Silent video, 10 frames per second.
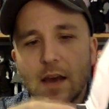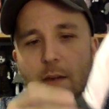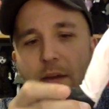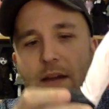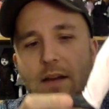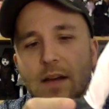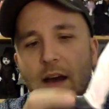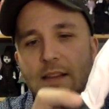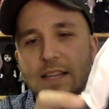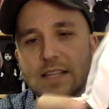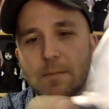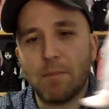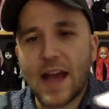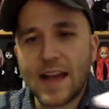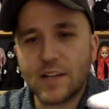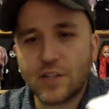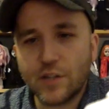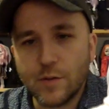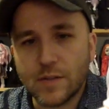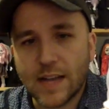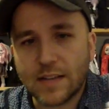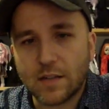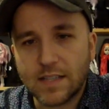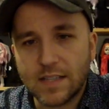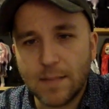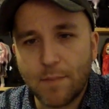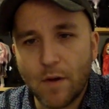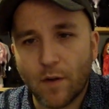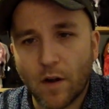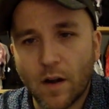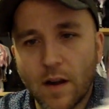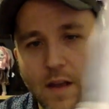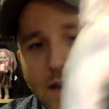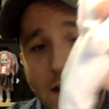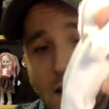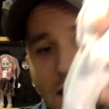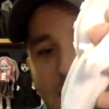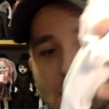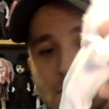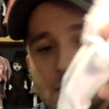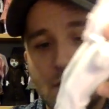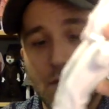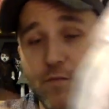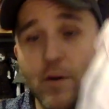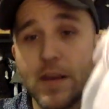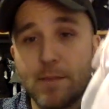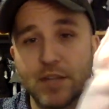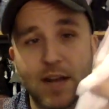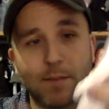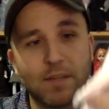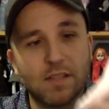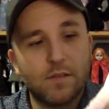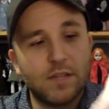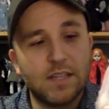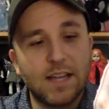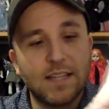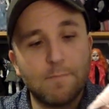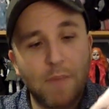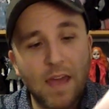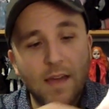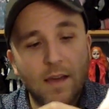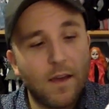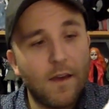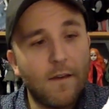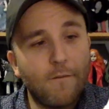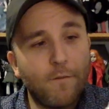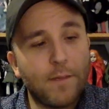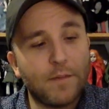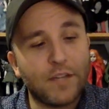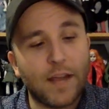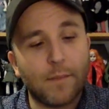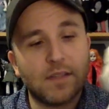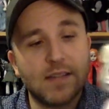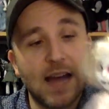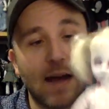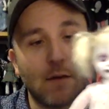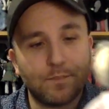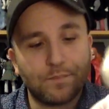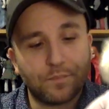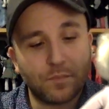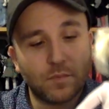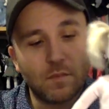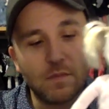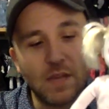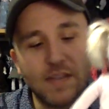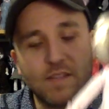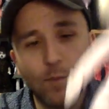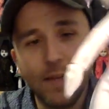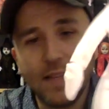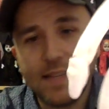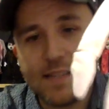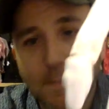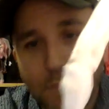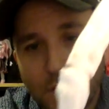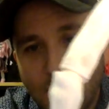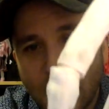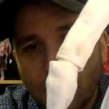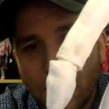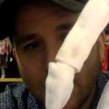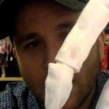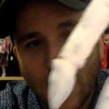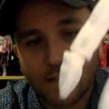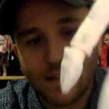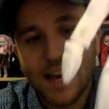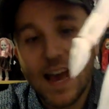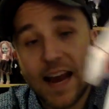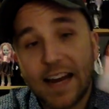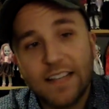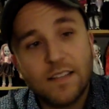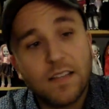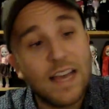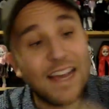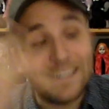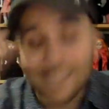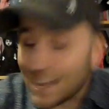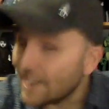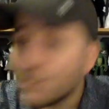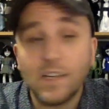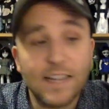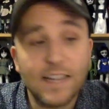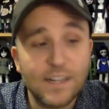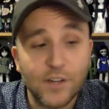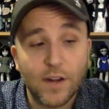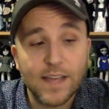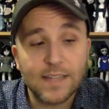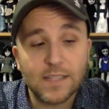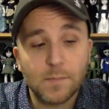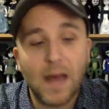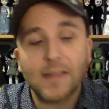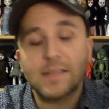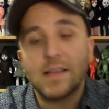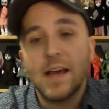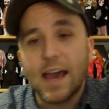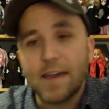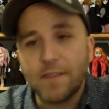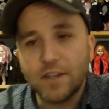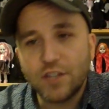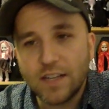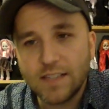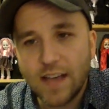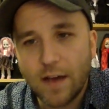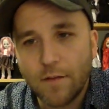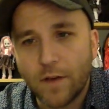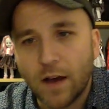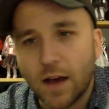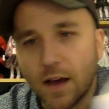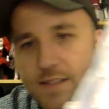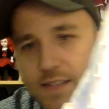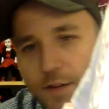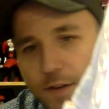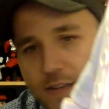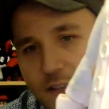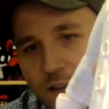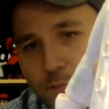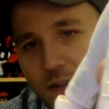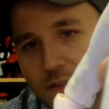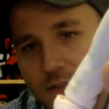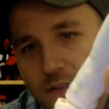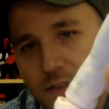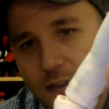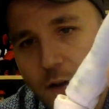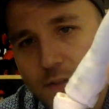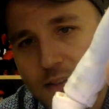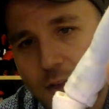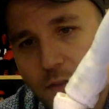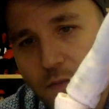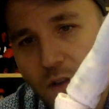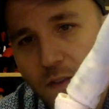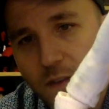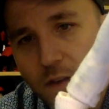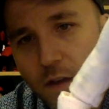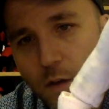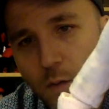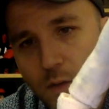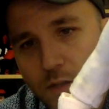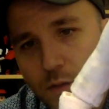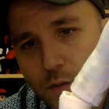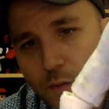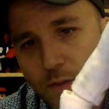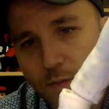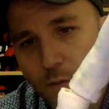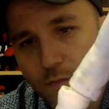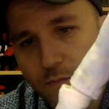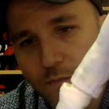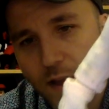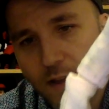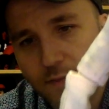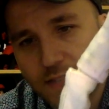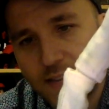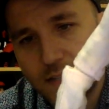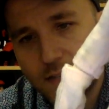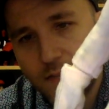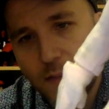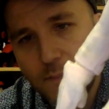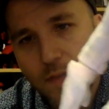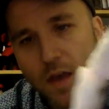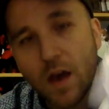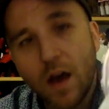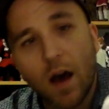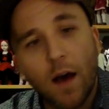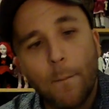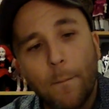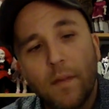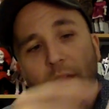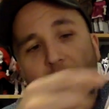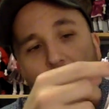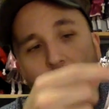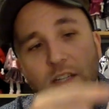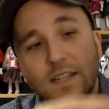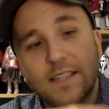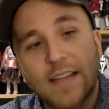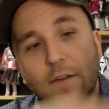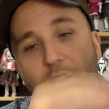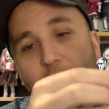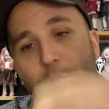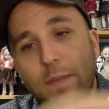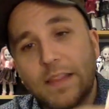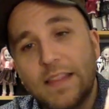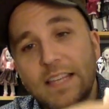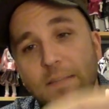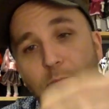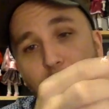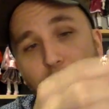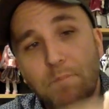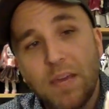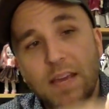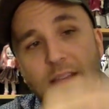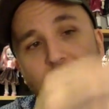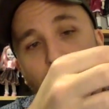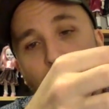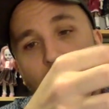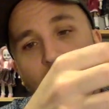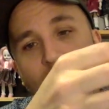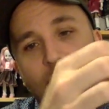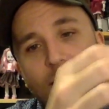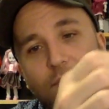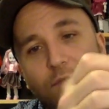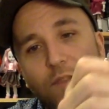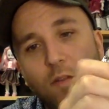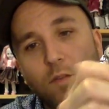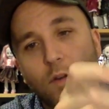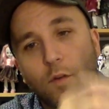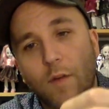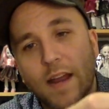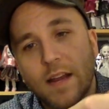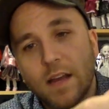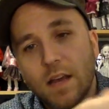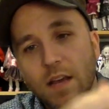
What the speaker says: But these black shoes actually slip over footy pajamas. So she's got these pink footy pajamas. Now, it's a really simple kind of pink cotton. It is intentionally dirty in spots. And then she does have a series of buttons that go down the front. There you go. 1, 2, 3, 4, 5, 6 of them. They are just decorative, but this piece in the front is Velcroed, right?